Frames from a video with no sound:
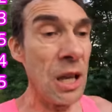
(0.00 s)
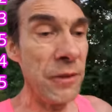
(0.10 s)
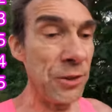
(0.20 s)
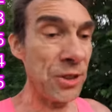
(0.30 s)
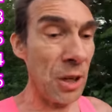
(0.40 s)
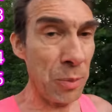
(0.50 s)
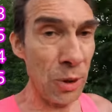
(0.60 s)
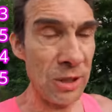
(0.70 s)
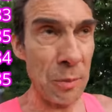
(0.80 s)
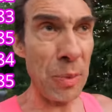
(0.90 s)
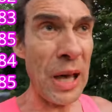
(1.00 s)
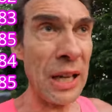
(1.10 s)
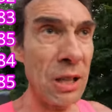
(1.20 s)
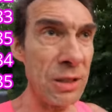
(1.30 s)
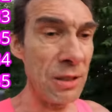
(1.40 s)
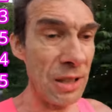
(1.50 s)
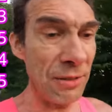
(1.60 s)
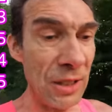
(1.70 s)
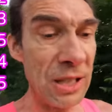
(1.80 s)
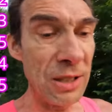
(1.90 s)
if you started pulling them back, are you then
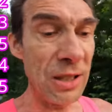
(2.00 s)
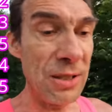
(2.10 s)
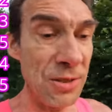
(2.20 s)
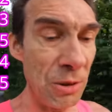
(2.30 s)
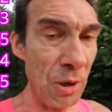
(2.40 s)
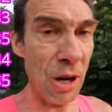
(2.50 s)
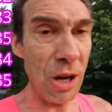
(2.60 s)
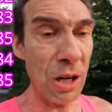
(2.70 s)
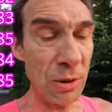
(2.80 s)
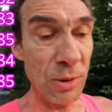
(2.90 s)
thinking you're going too hard?